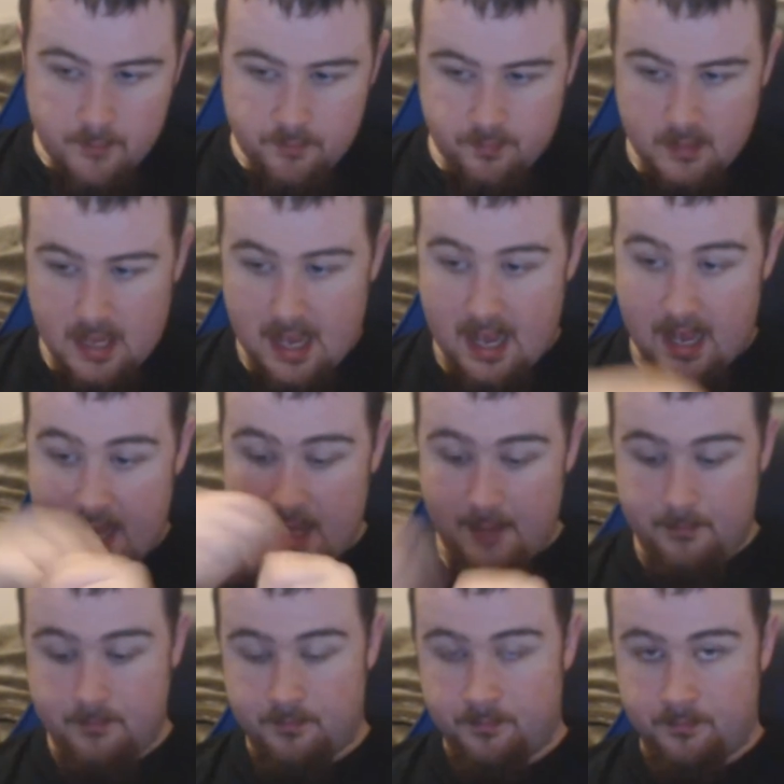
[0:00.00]

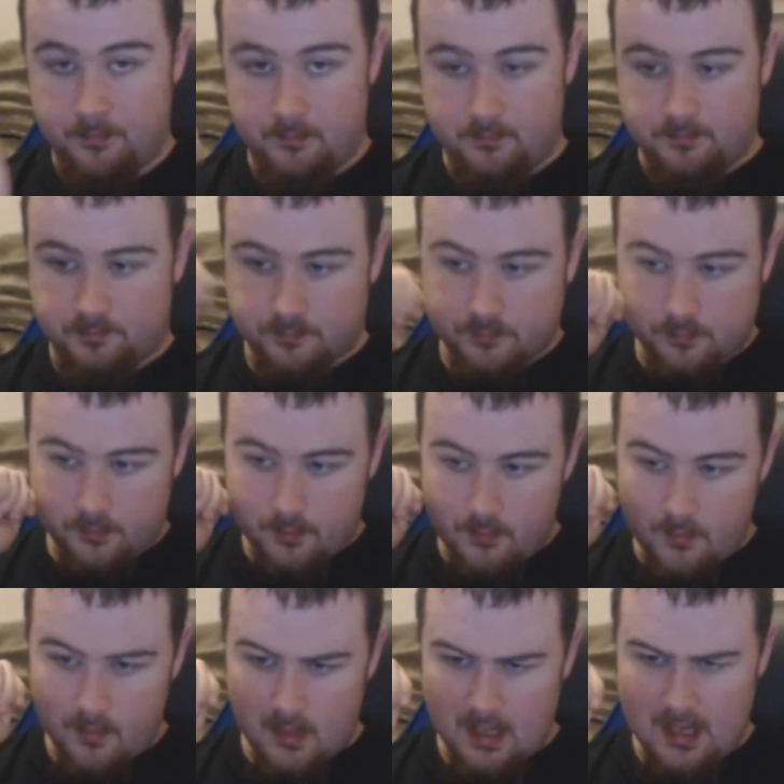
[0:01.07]
and
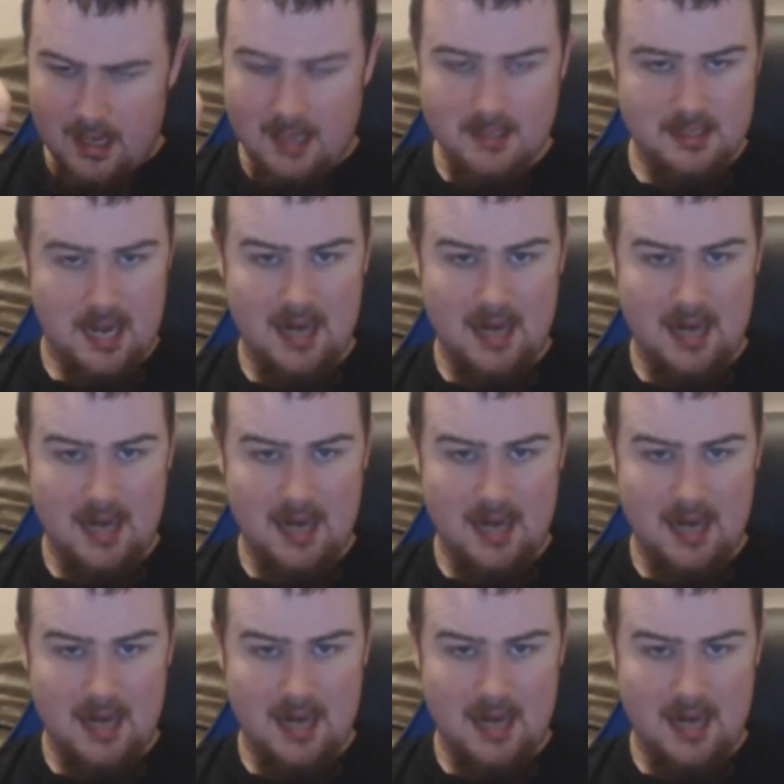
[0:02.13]
I